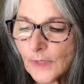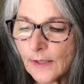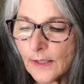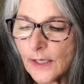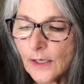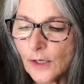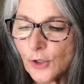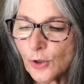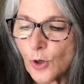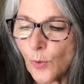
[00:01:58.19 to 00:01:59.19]
And then
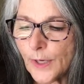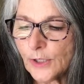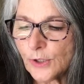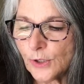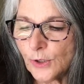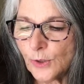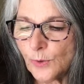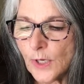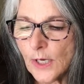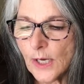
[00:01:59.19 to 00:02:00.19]
you're going
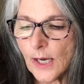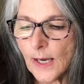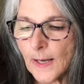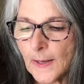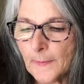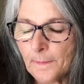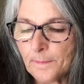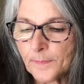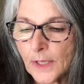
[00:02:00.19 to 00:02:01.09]
to um,